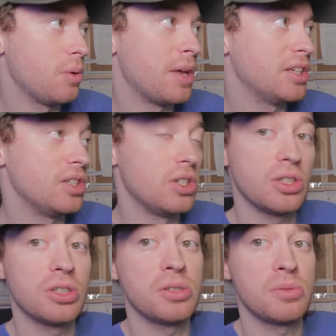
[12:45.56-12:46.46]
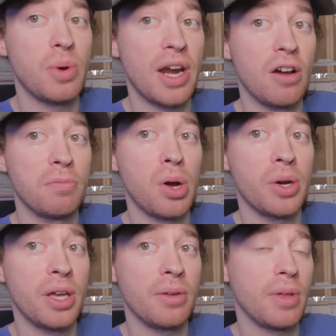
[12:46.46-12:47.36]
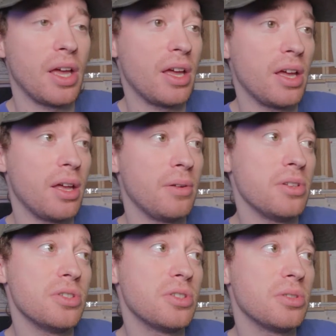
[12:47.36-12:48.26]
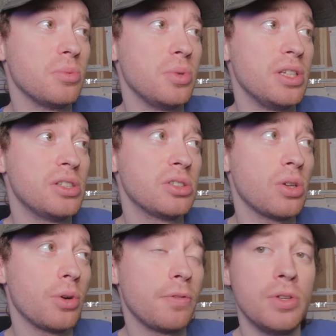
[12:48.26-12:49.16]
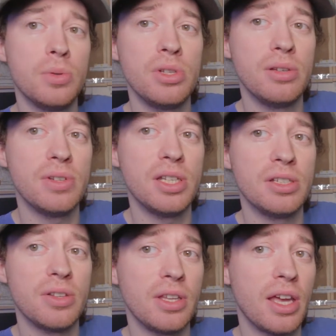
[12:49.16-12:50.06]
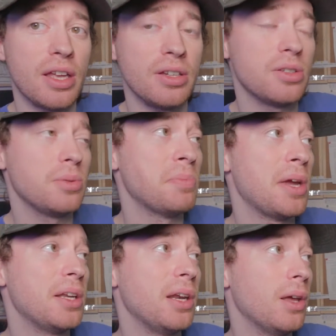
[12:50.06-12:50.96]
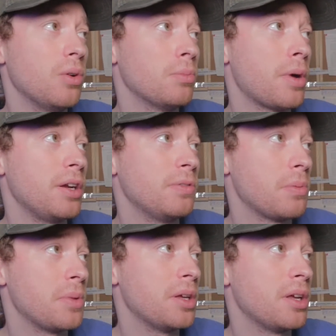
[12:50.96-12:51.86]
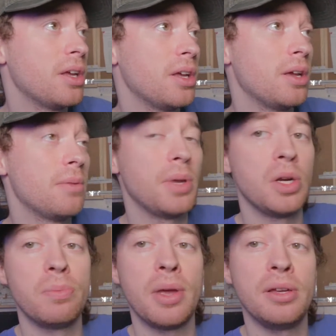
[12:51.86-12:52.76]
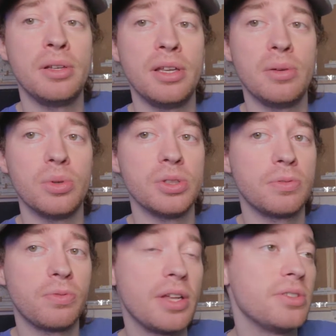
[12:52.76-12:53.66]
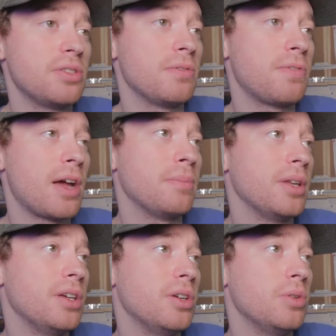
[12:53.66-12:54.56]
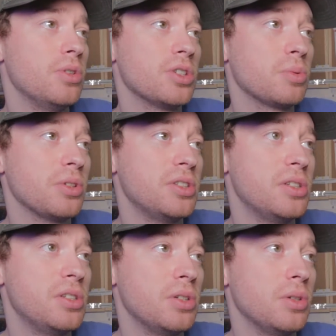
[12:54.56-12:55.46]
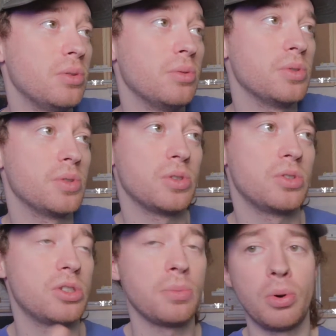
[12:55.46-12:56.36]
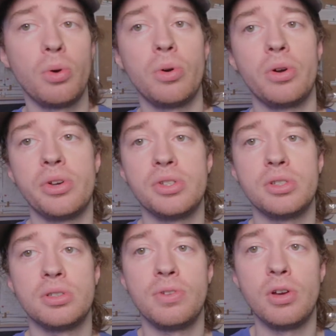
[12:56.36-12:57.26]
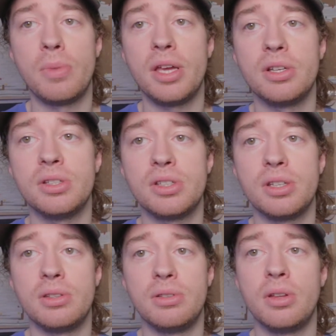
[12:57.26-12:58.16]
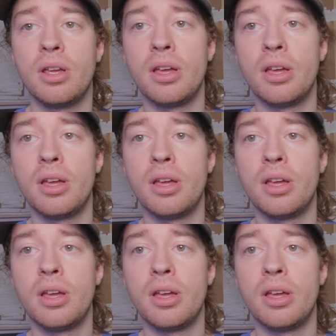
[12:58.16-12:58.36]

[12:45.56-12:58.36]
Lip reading: basically just went out of pocket, and we sold a few DVDs at the end. We made a little money from it, but it mainly was friends and family who just wanted to support us as filmmakers and